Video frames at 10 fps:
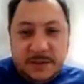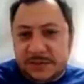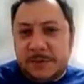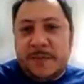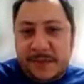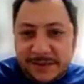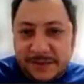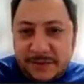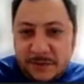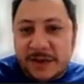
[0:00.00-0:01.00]
Something like
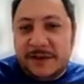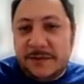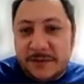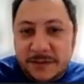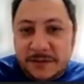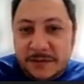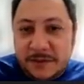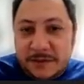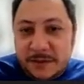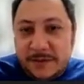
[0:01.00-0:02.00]
that. You have,
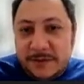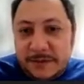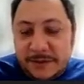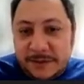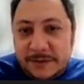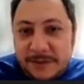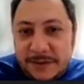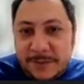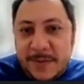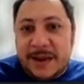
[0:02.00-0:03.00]

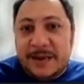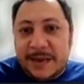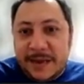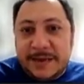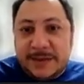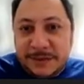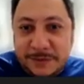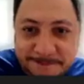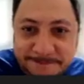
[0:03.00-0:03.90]
I'm a lucky guy, so